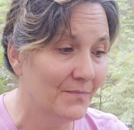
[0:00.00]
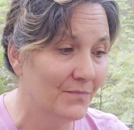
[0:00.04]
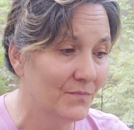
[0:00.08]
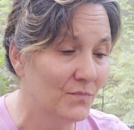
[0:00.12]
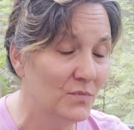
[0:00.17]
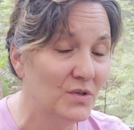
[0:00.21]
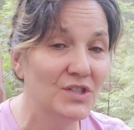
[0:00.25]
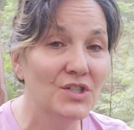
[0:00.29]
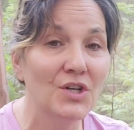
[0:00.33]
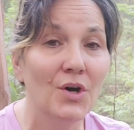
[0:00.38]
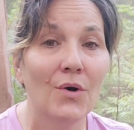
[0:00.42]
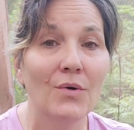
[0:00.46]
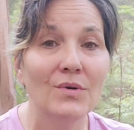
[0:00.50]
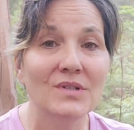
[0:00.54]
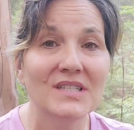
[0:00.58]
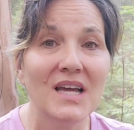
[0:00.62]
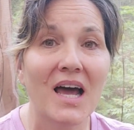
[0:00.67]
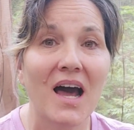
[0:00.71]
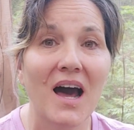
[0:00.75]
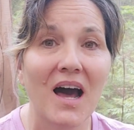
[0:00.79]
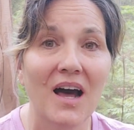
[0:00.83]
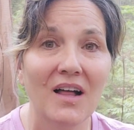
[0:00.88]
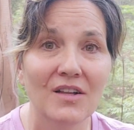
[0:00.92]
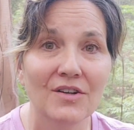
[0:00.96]
We don't
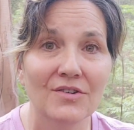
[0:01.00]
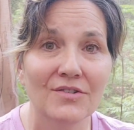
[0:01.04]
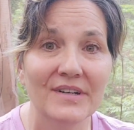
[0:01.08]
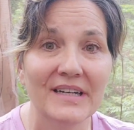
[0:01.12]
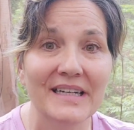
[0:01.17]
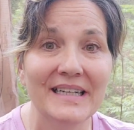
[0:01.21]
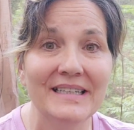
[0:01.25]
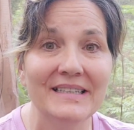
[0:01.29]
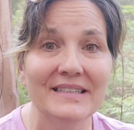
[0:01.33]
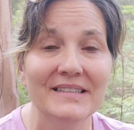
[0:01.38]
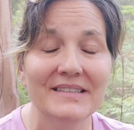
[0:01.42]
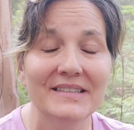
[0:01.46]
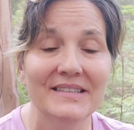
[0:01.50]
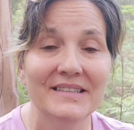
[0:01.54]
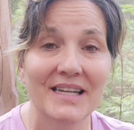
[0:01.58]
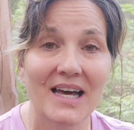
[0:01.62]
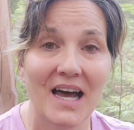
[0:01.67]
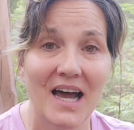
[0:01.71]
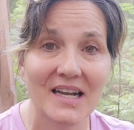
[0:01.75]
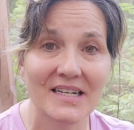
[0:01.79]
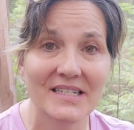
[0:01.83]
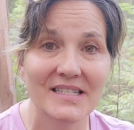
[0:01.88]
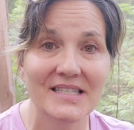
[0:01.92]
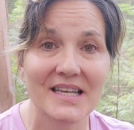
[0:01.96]
tolerate
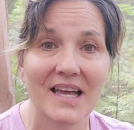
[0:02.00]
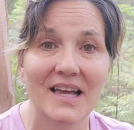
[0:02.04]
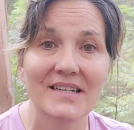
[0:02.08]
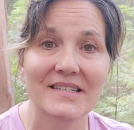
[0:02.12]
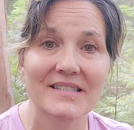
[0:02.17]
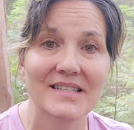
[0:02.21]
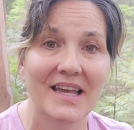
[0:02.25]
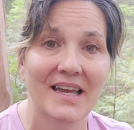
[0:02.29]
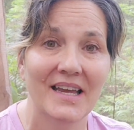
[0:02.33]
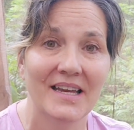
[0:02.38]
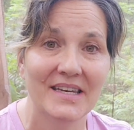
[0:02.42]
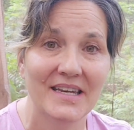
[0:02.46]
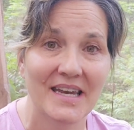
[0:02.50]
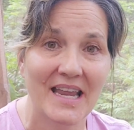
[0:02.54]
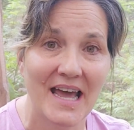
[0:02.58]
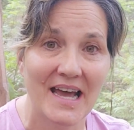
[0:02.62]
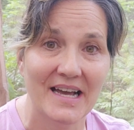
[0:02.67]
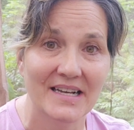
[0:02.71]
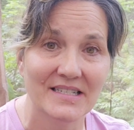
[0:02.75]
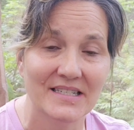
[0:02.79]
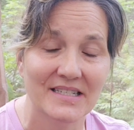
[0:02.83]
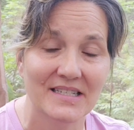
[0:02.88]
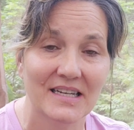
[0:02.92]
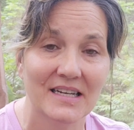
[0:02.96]
nonsense and
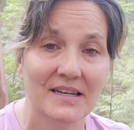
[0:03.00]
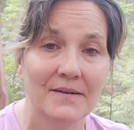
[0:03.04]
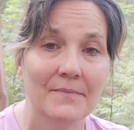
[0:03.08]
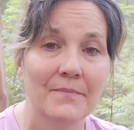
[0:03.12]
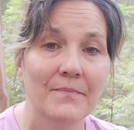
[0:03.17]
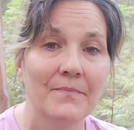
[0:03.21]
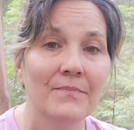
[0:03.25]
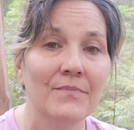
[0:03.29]
nasty.